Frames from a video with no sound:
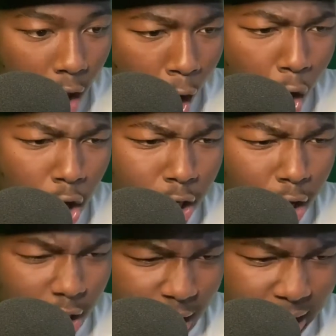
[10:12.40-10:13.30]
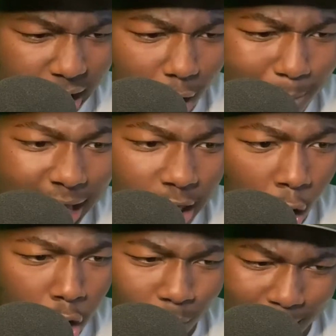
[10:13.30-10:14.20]
Oh, hold on, hold on. Is he going to make it
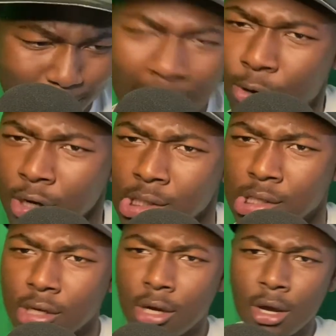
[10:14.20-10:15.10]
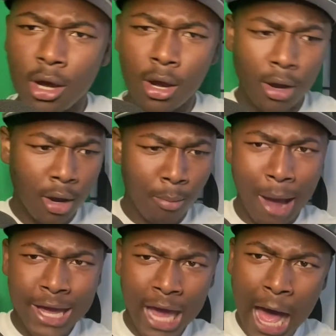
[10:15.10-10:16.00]
all the way backwards?
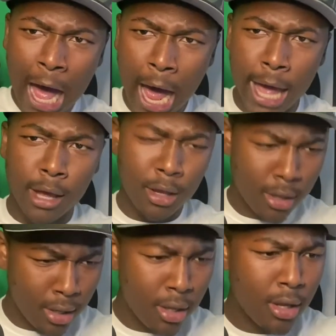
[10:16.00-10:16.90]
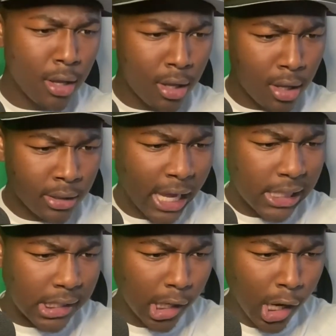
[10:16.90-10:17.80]
My guy.
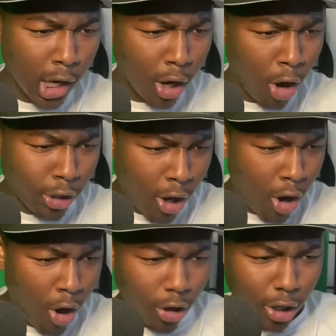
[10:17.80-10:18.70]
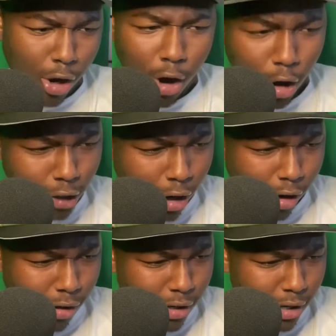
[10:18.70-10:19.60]
Yes, sir. Hold on, hold on, hold on.